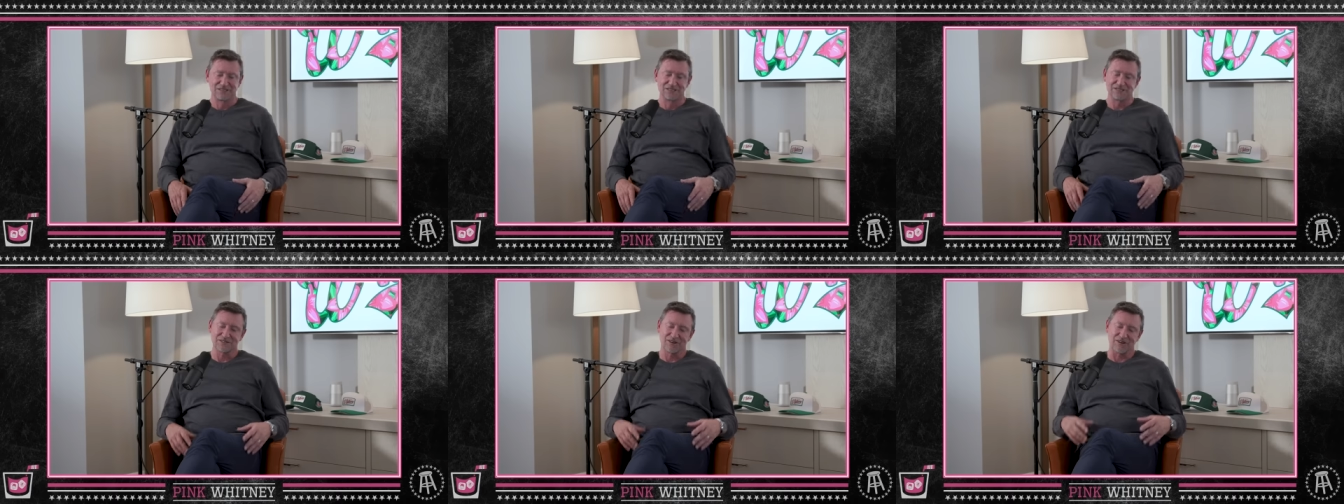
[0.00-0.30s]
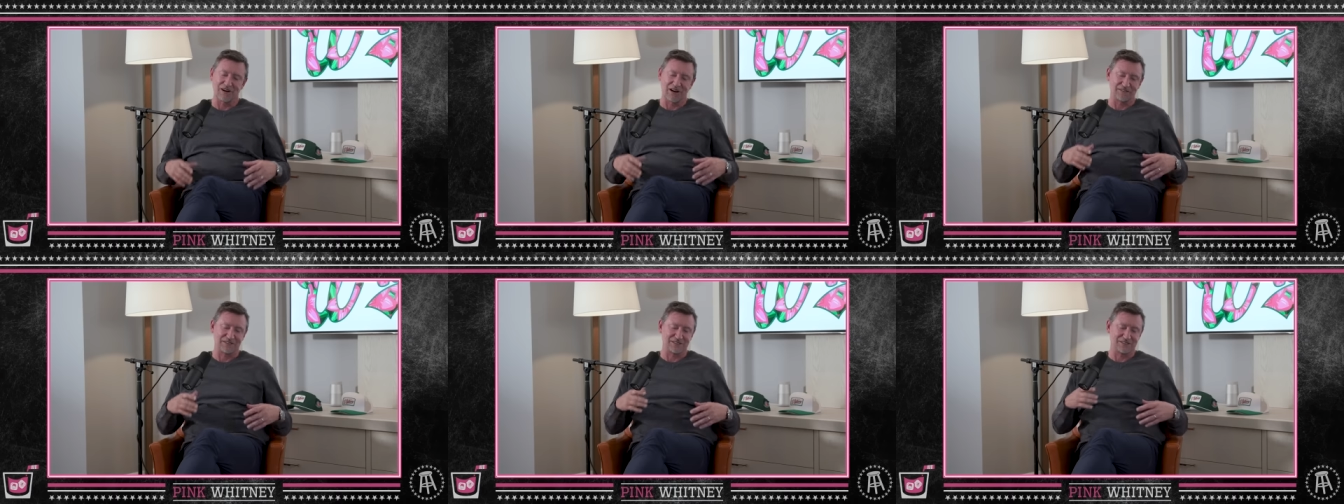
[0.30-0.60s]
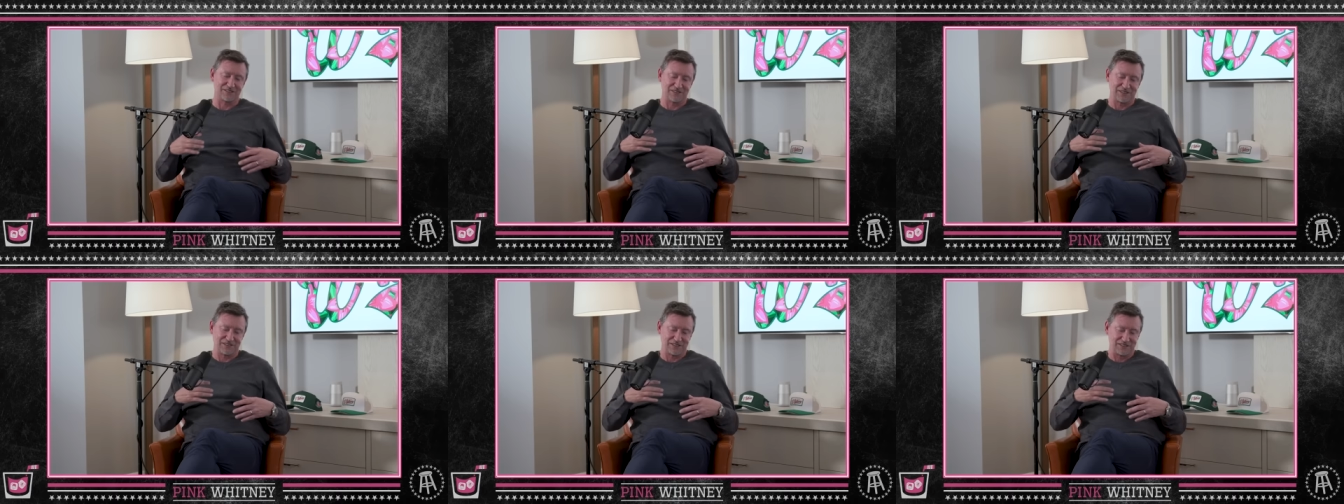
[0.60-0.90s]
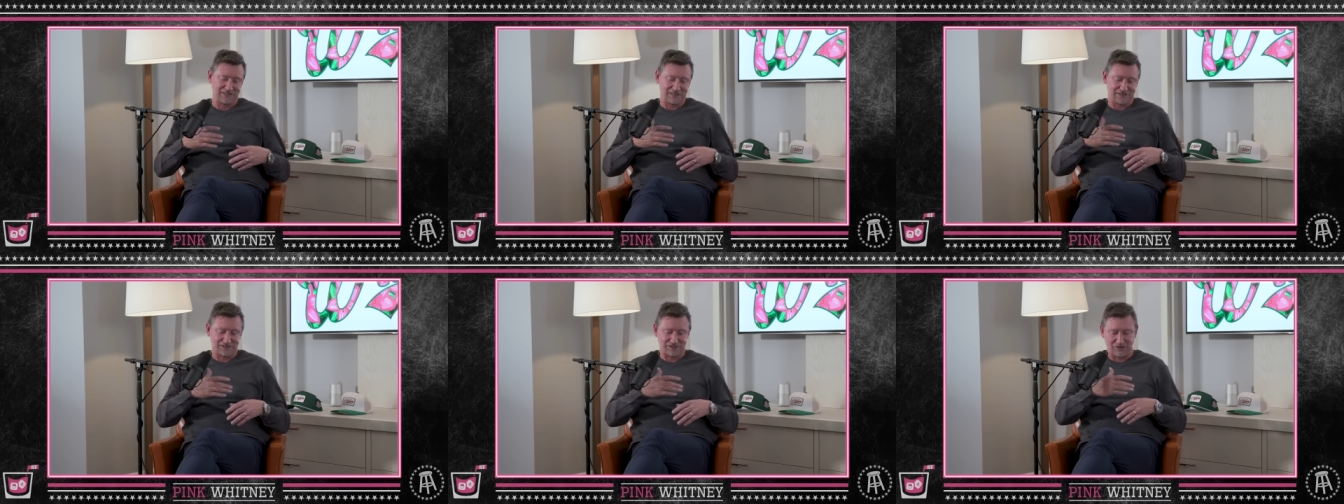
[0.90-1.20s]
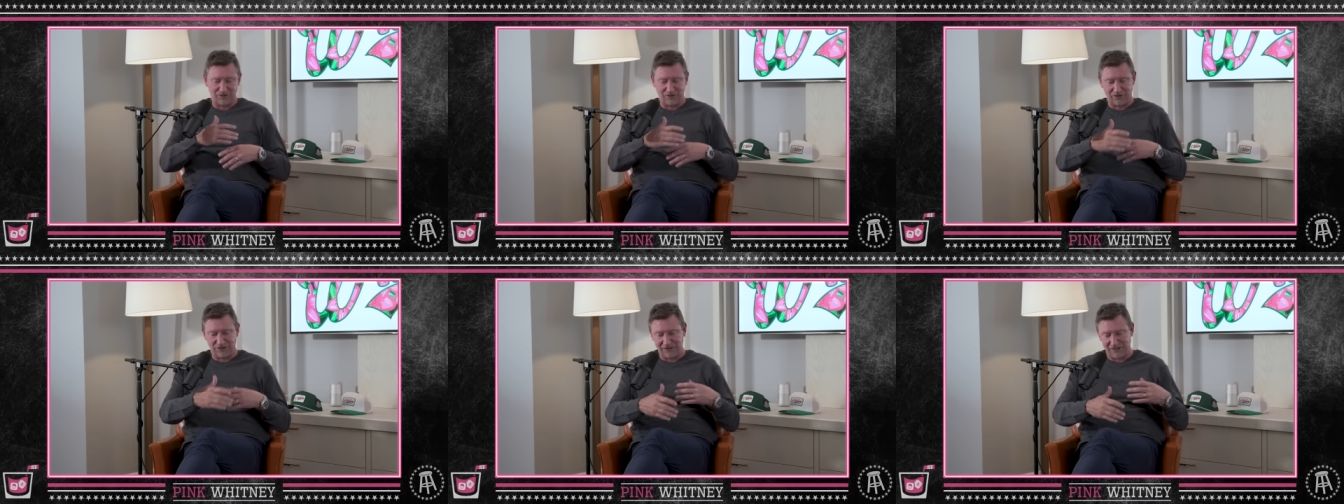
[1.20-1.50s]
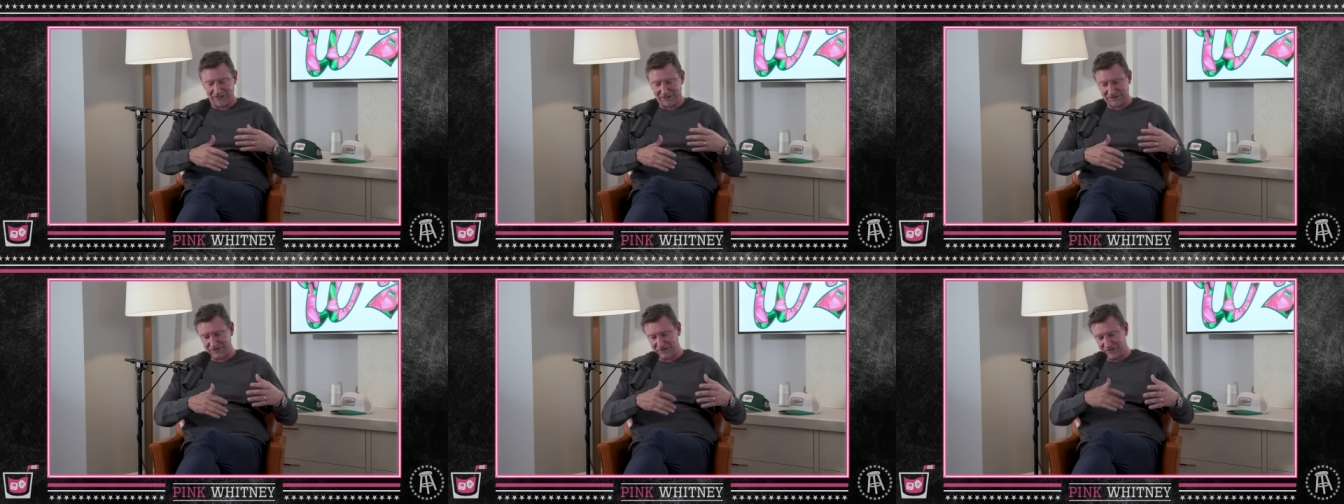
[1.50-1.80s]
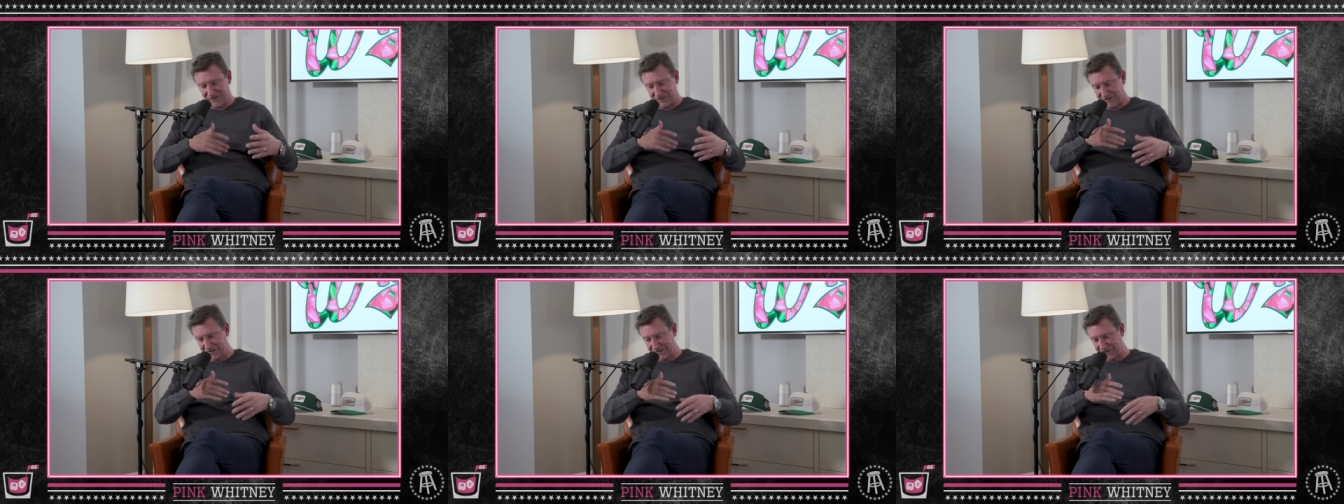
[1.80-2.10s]
So obviously this whole thing
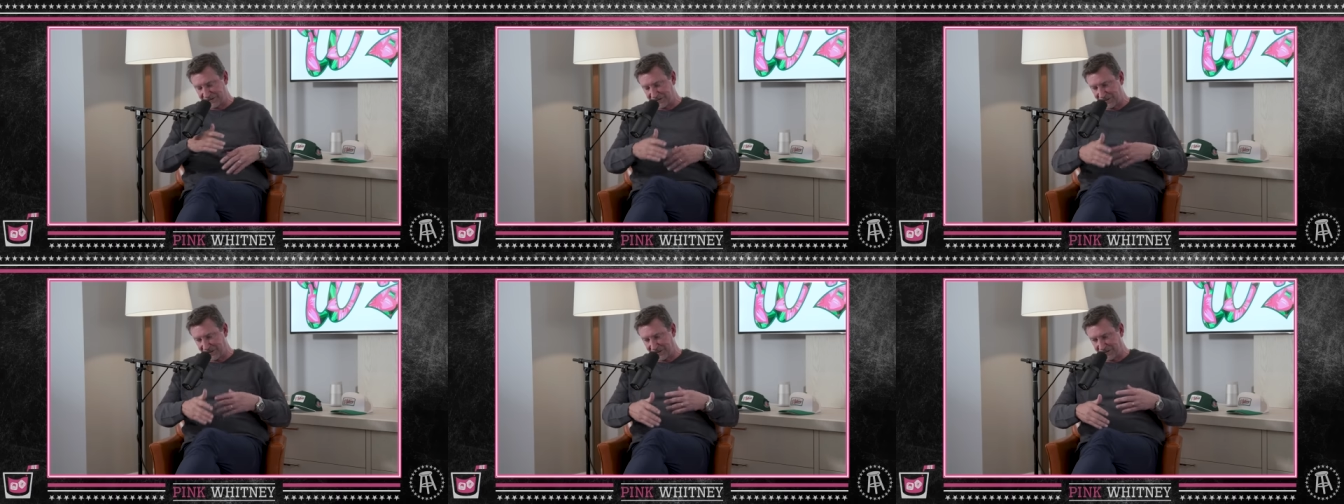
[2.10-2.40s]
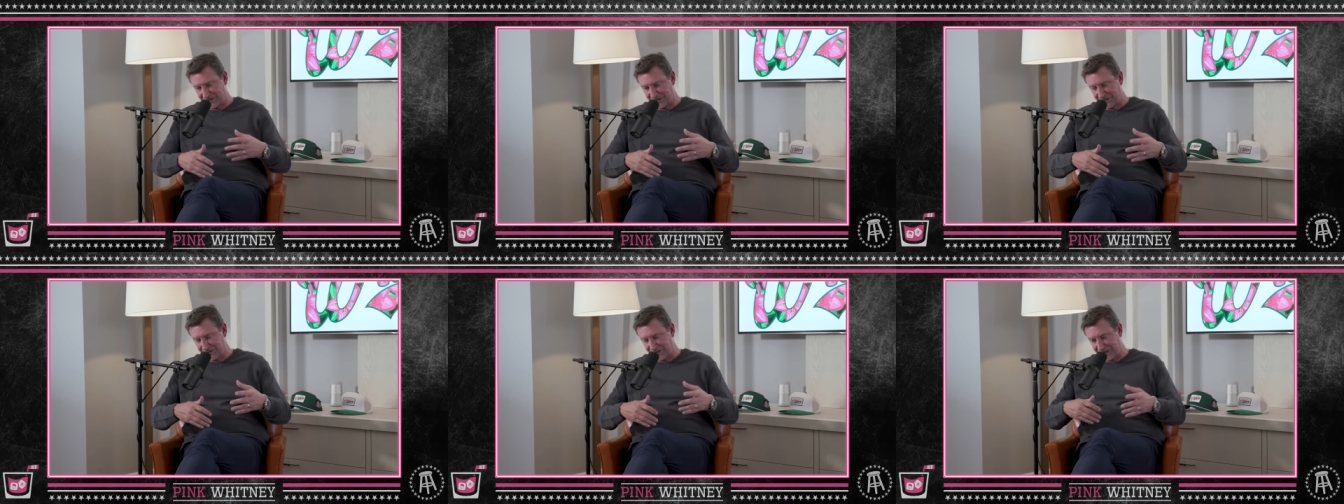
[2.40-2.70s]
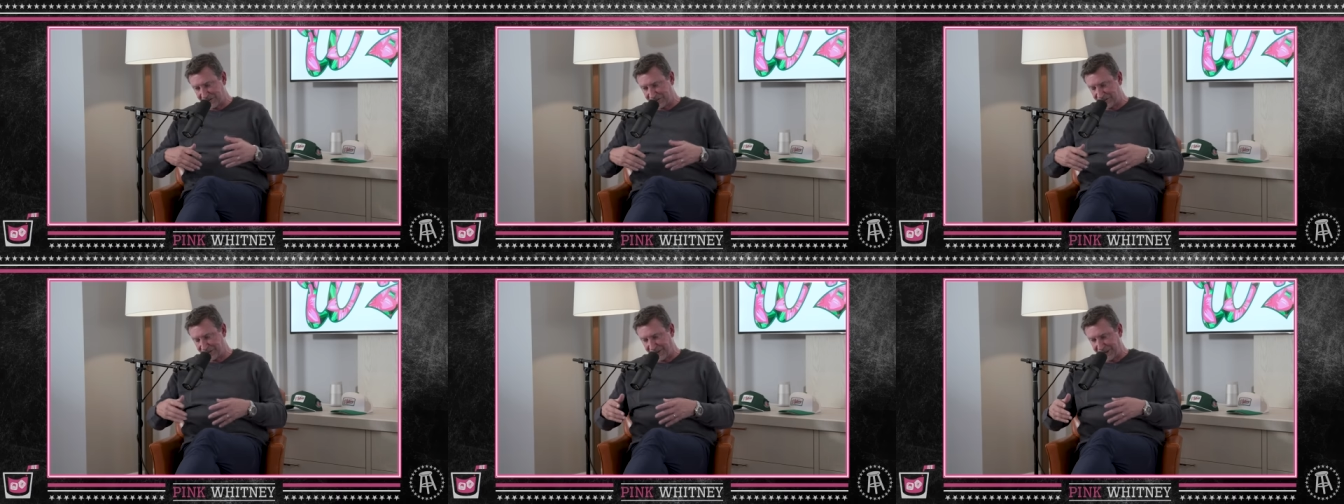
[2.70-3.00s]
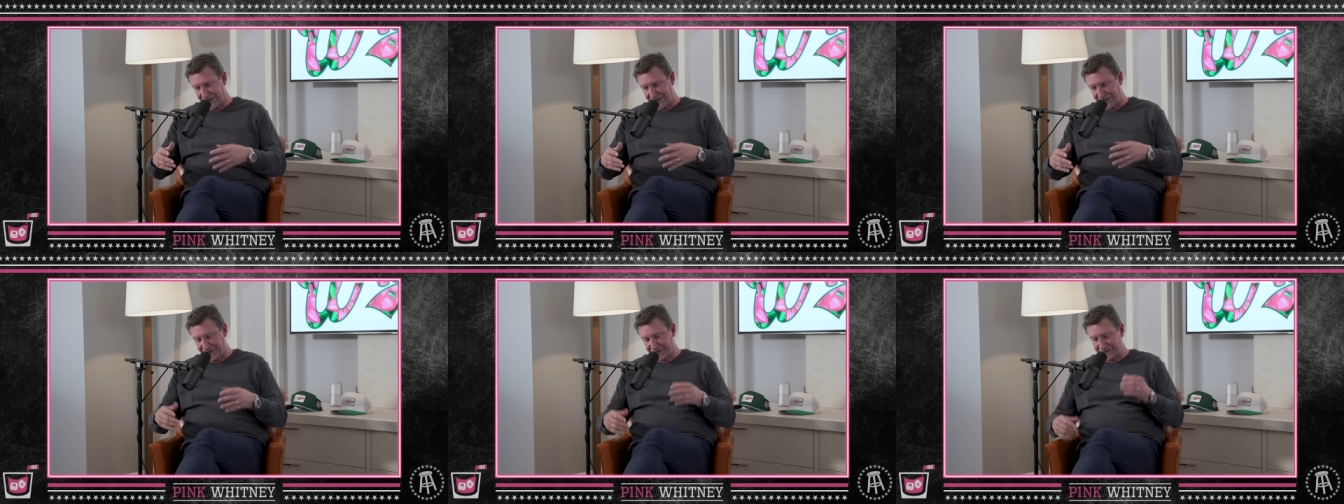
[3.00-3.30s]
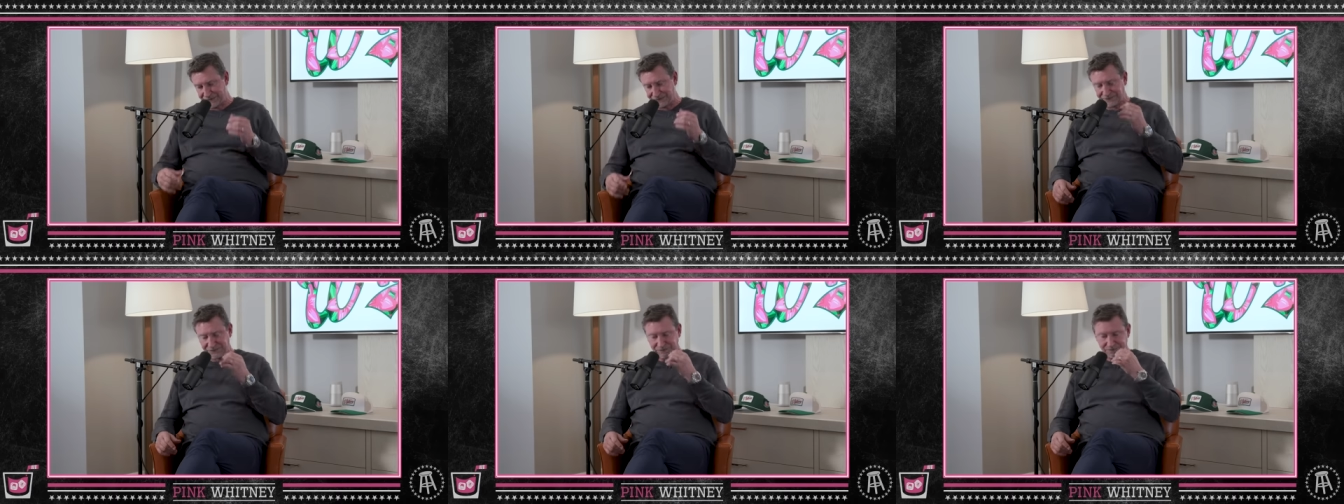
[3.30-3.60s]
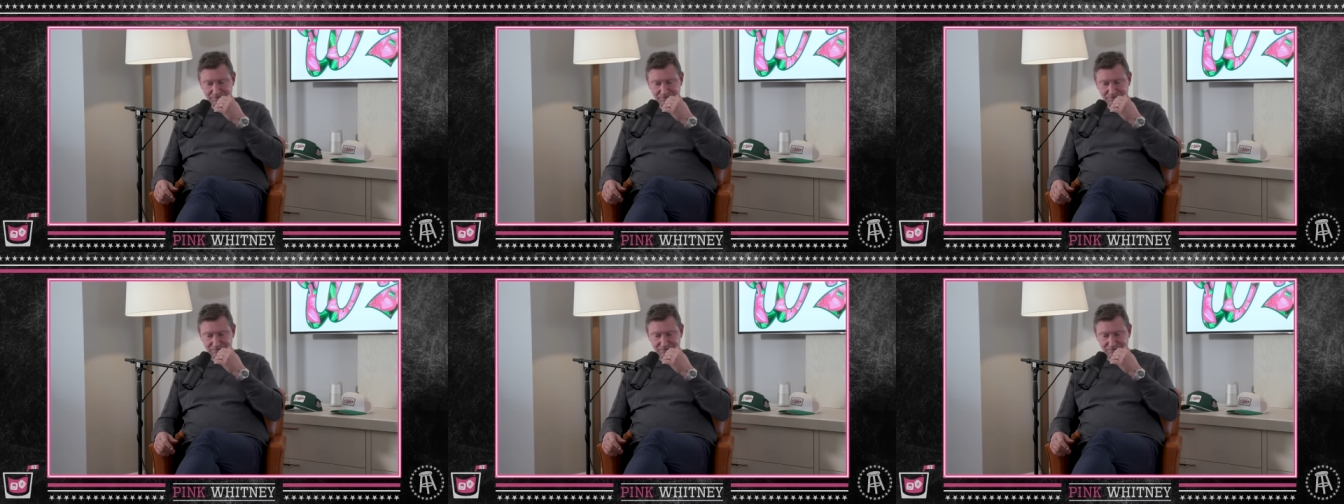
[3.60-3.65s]
sort of started to transpire.